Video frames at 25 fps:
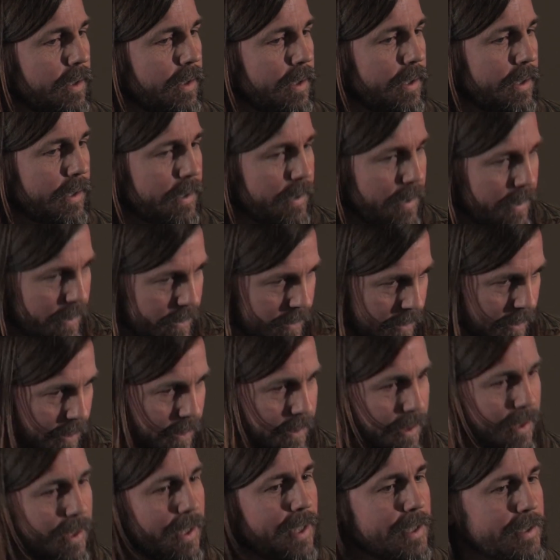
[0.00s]
It
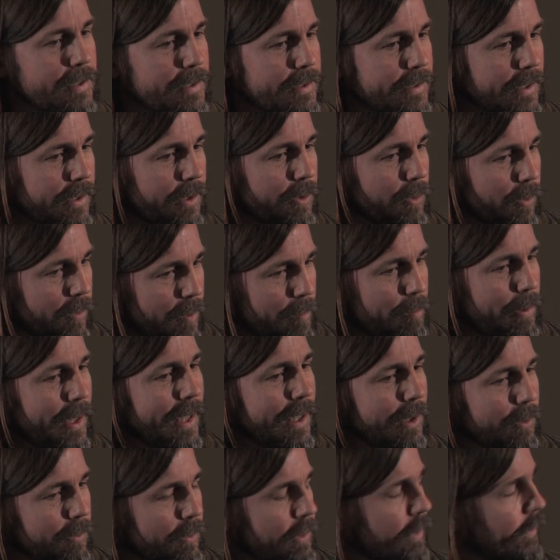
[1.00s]
kind of lends it another
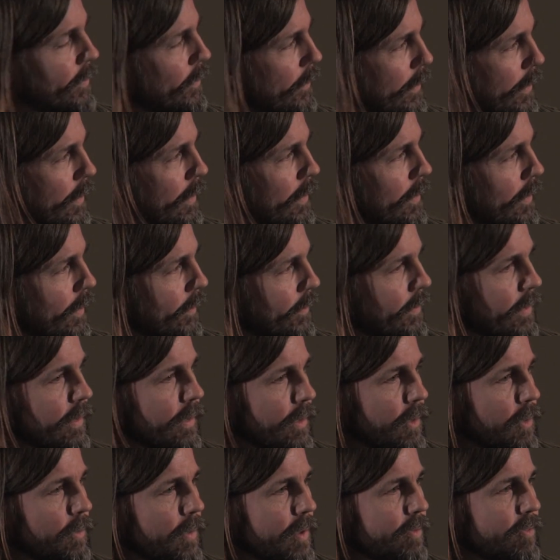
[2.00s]
power, I think. I think
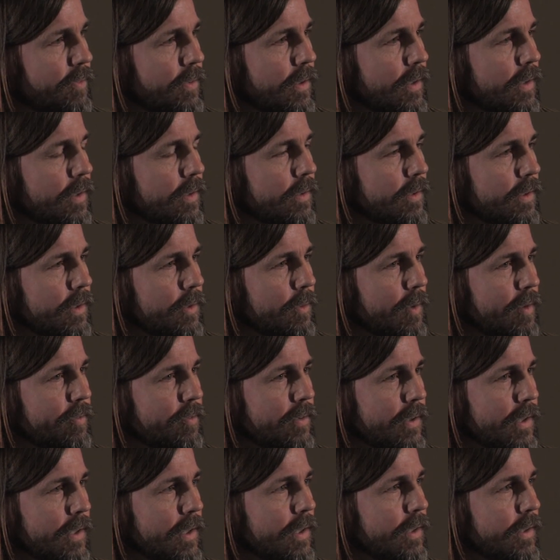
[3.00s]
you have
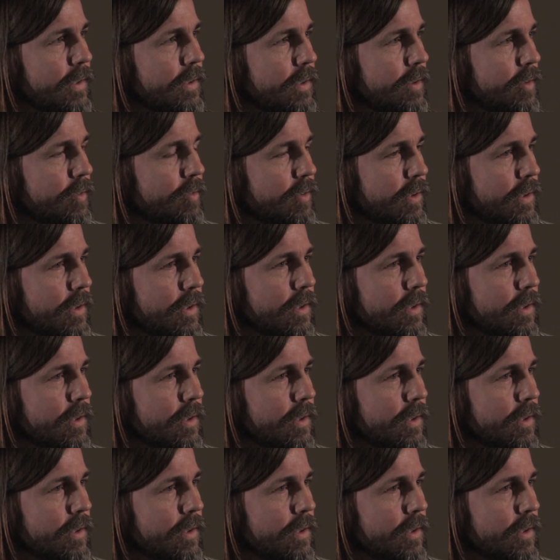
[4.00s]
to kind of